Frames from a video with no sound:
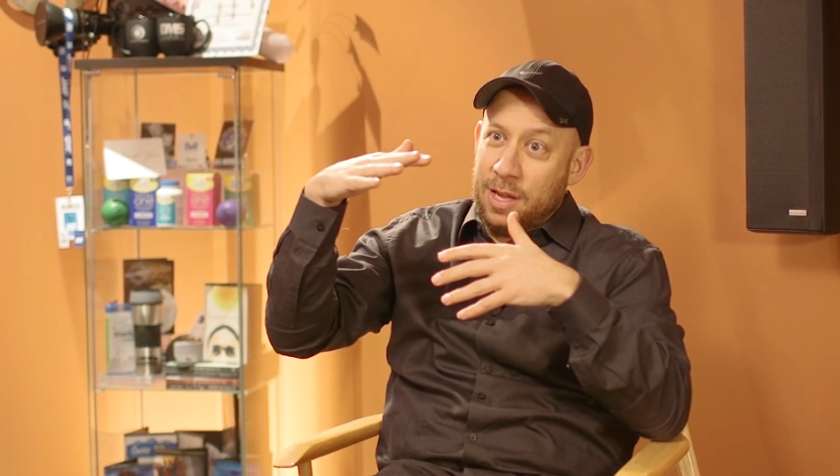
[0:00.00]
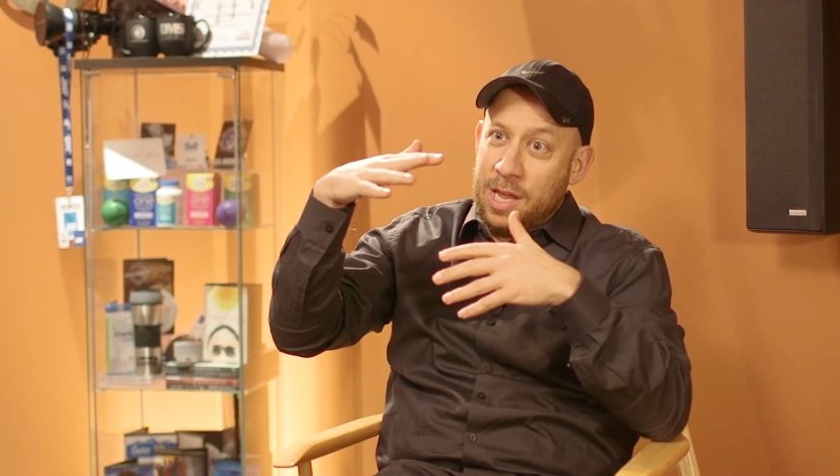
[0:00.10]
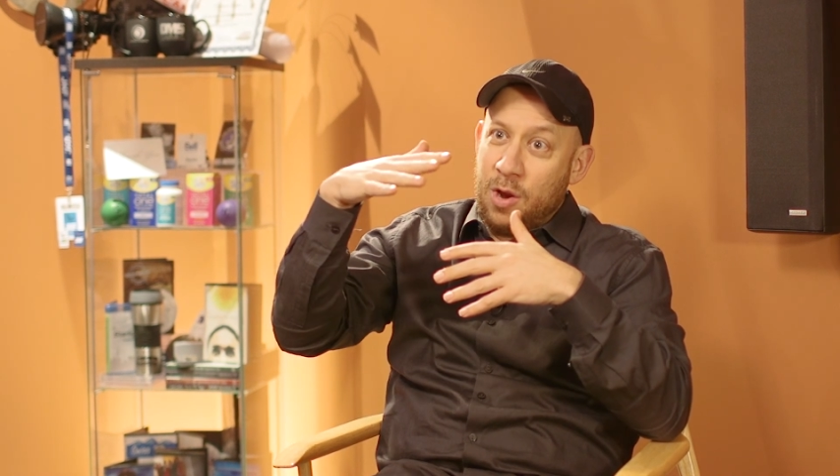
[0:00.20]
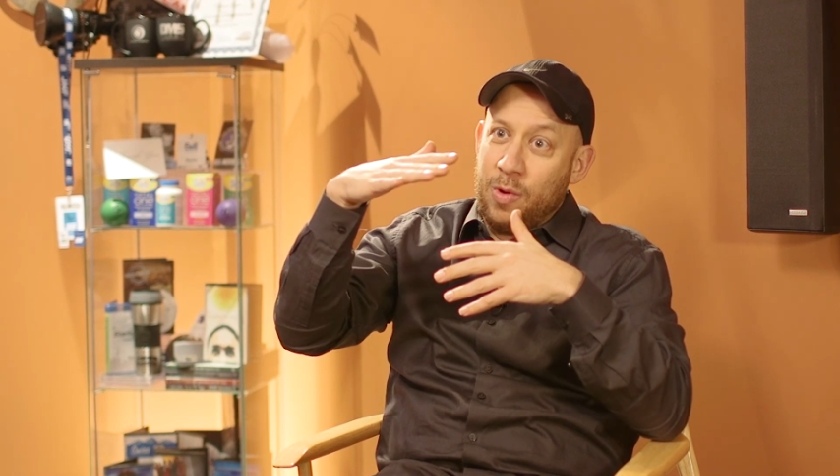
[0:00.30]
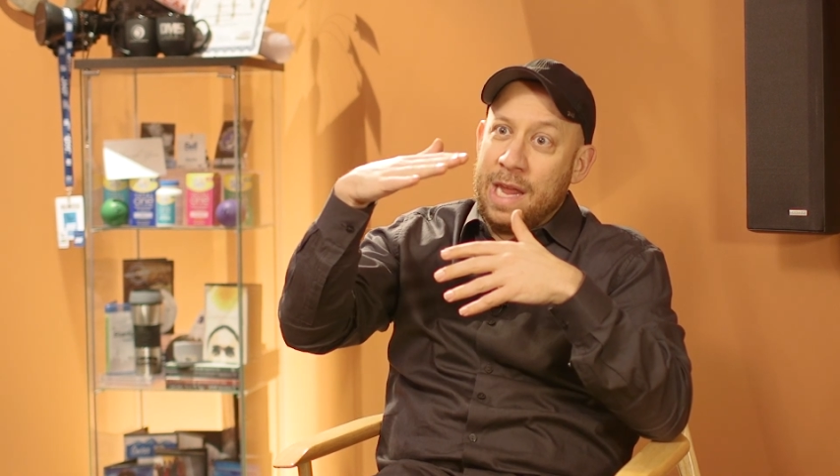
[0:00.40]

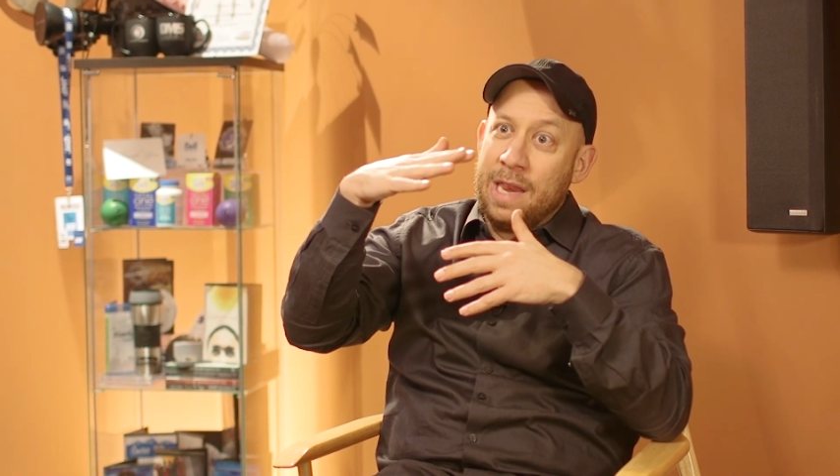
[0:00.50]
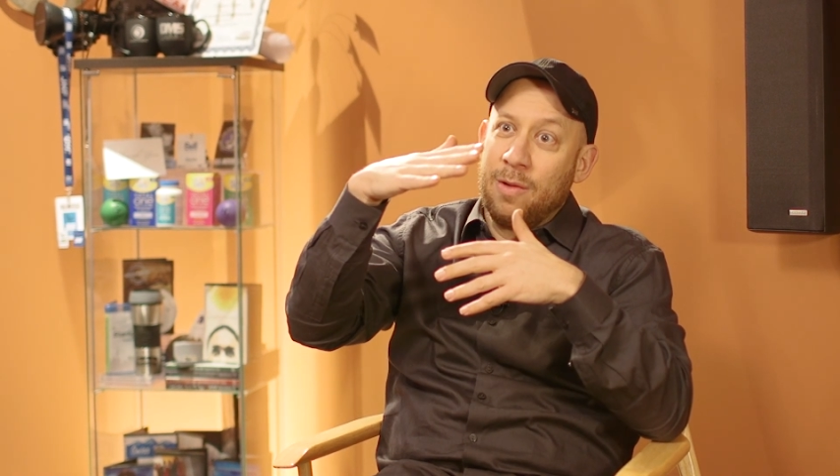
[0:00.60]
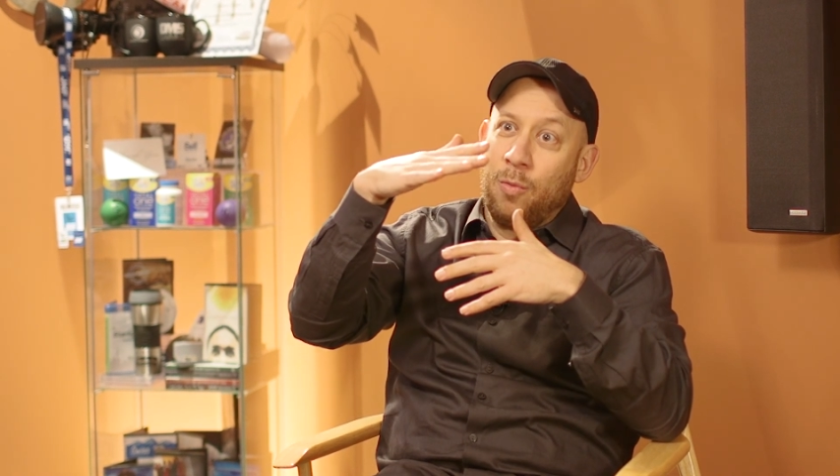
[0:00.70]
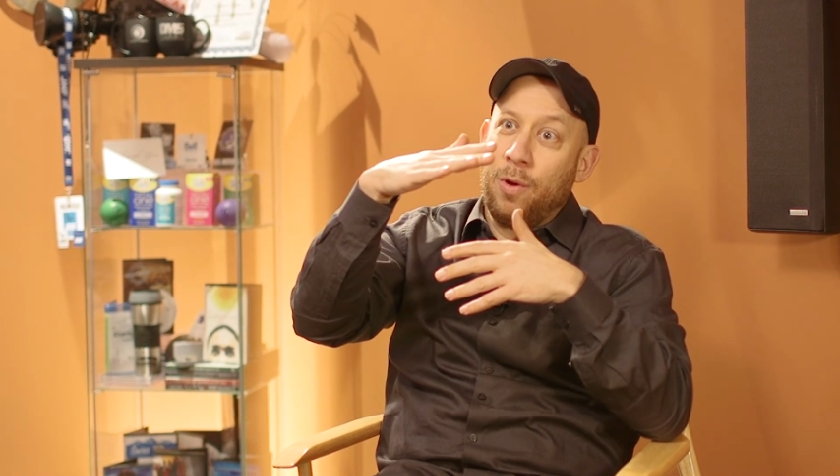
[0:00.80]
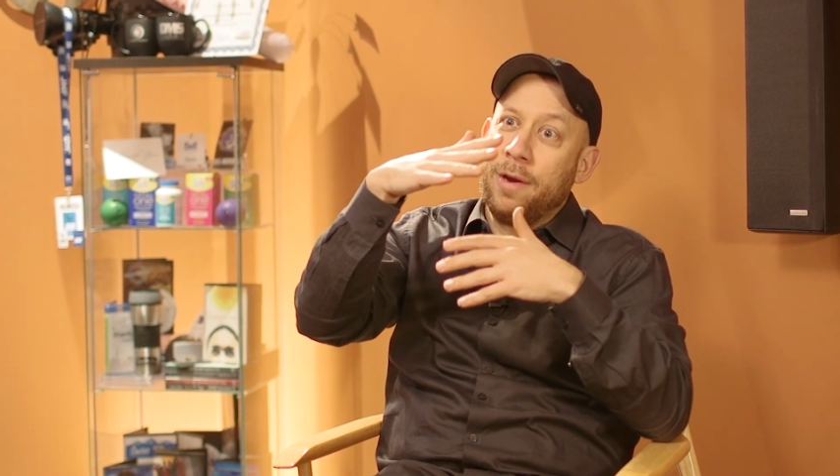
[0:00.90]
you know, in
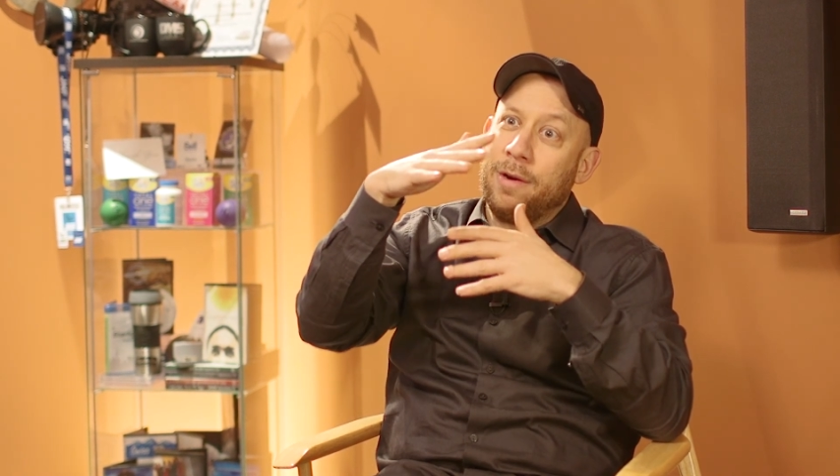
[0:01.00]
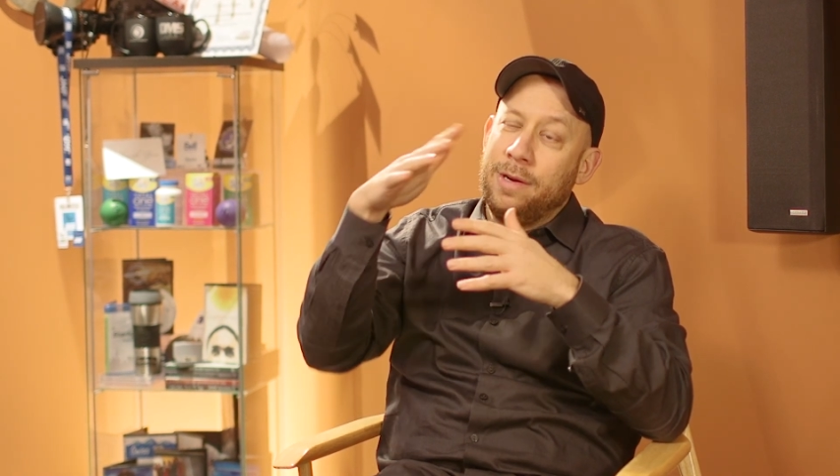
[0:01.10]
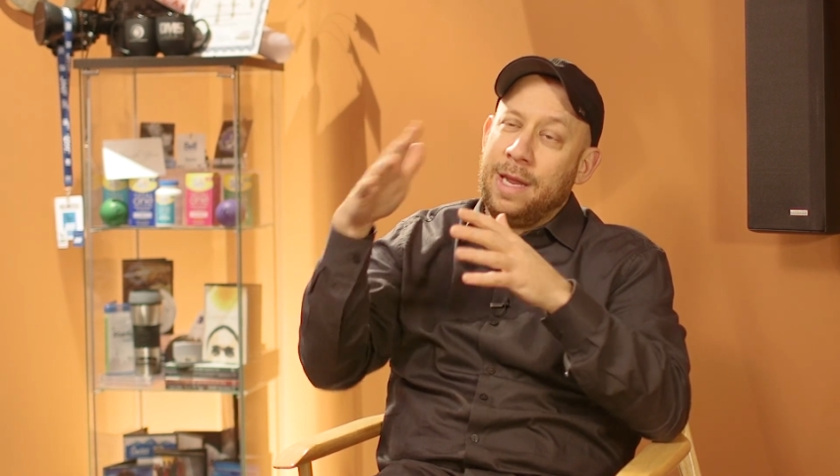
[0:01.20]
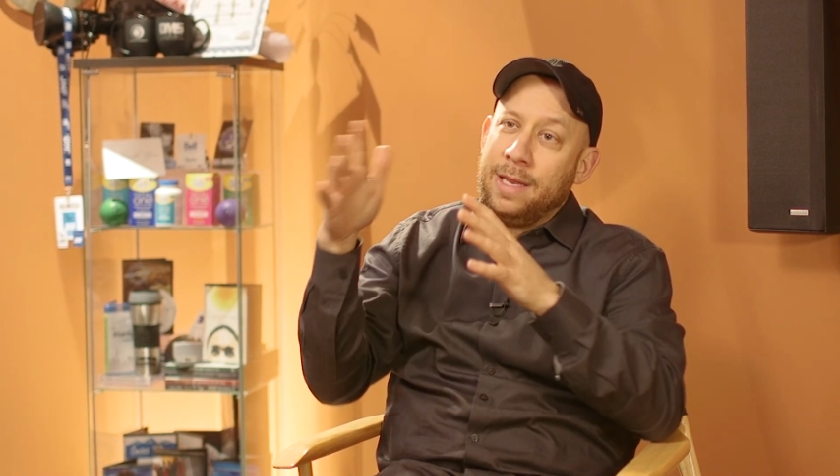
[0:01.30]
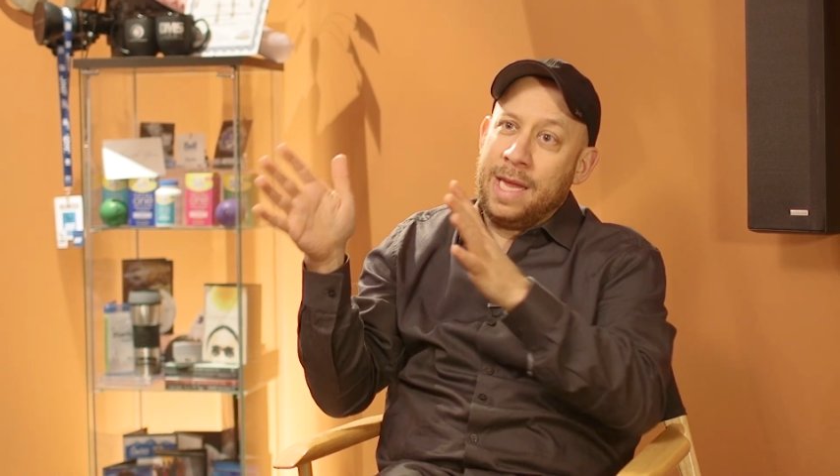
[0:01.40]
the water,
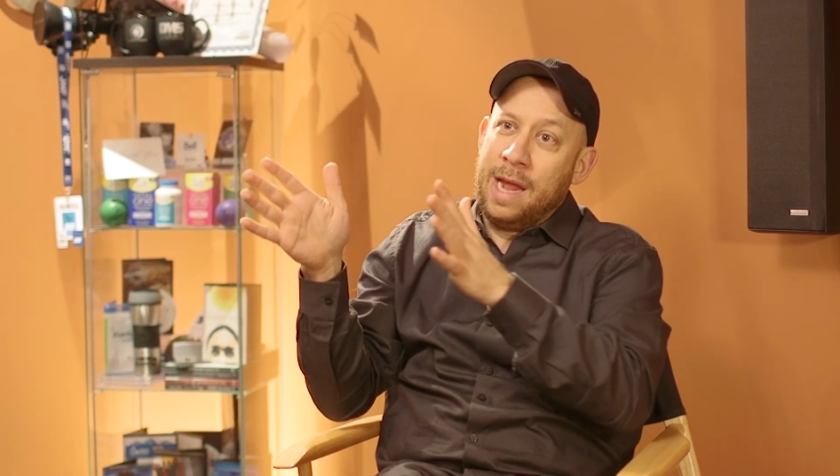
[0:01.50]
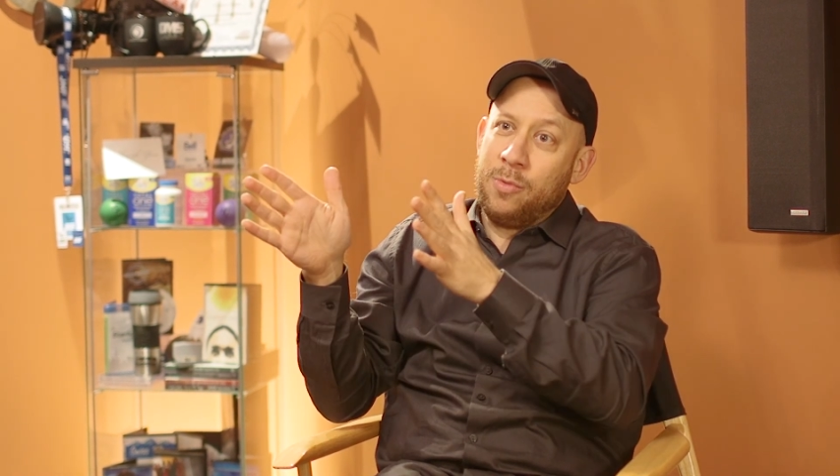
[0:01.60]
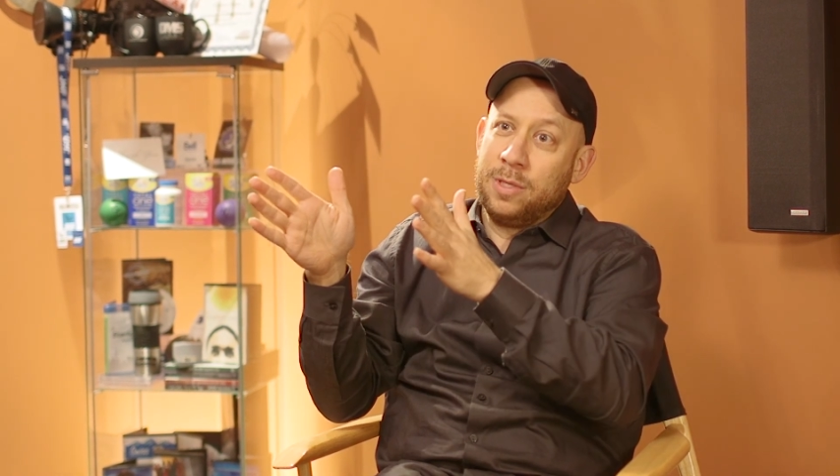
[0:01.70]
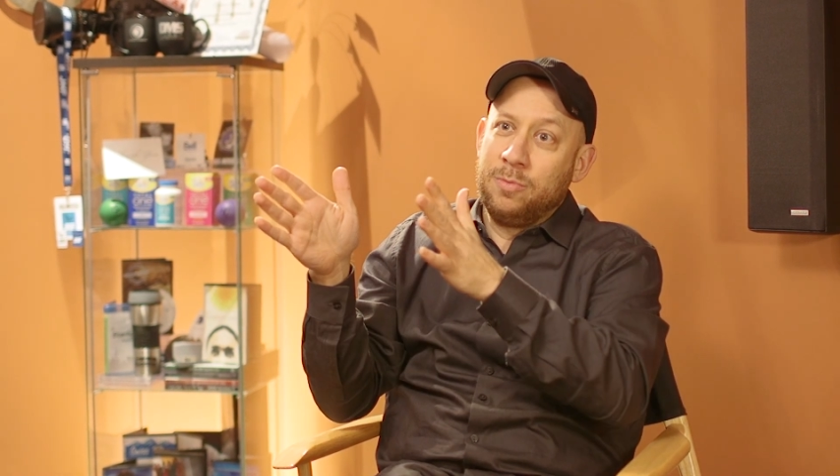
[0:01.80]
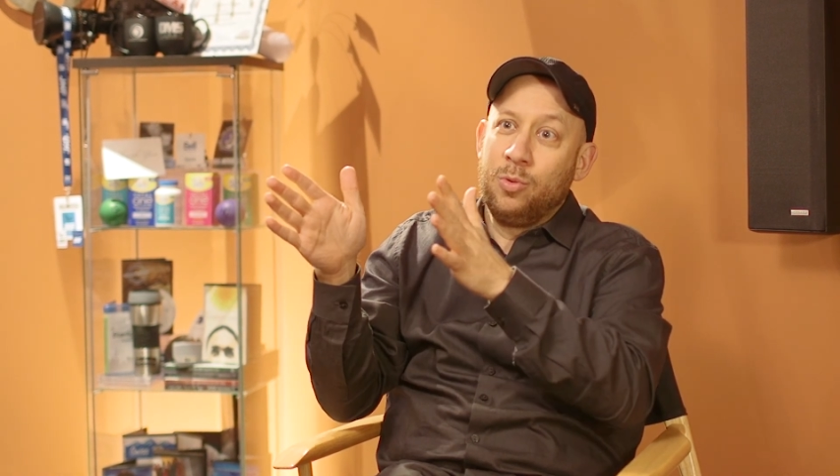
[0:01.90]
and the
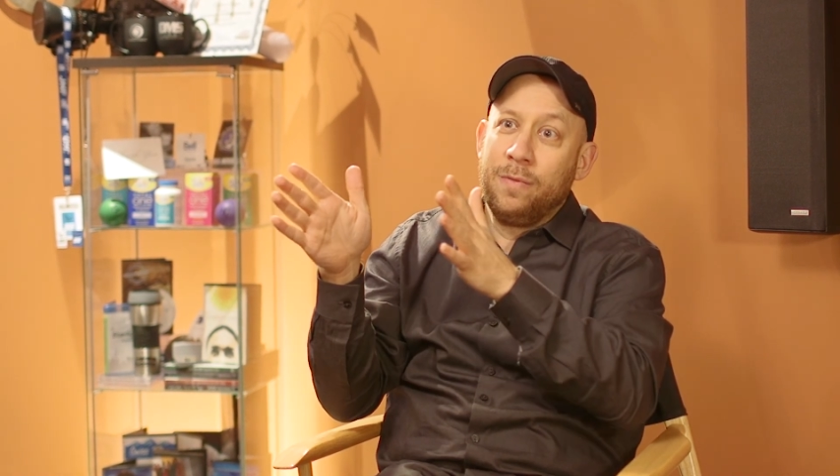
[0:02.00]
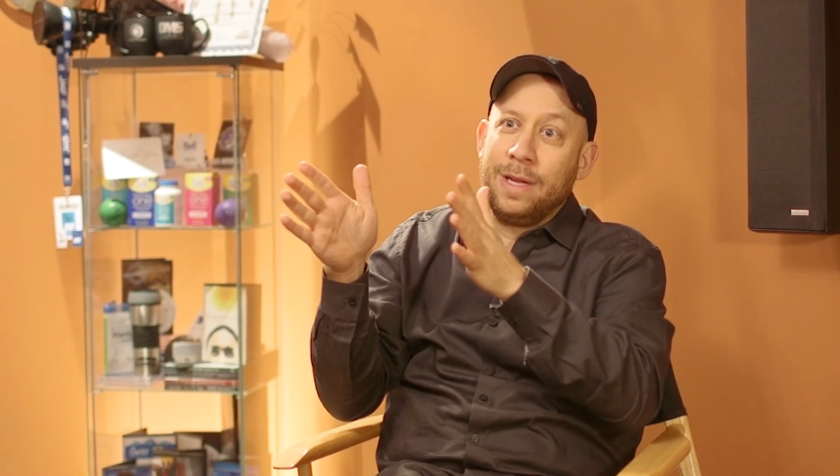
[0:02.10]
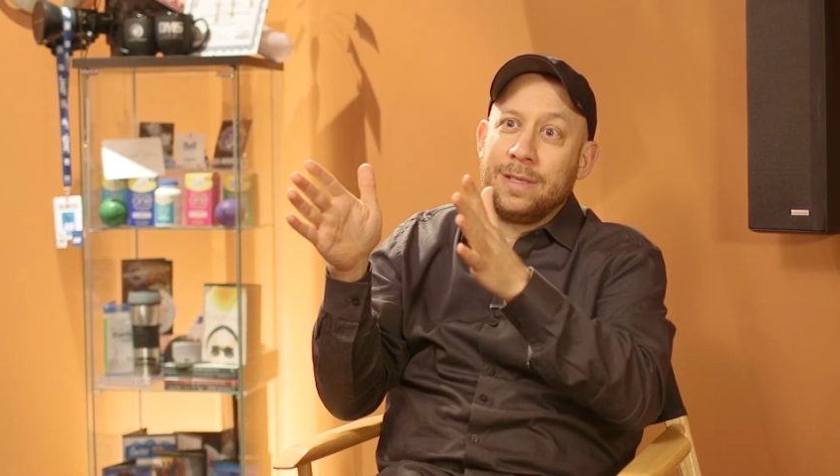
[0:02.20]
camera is moving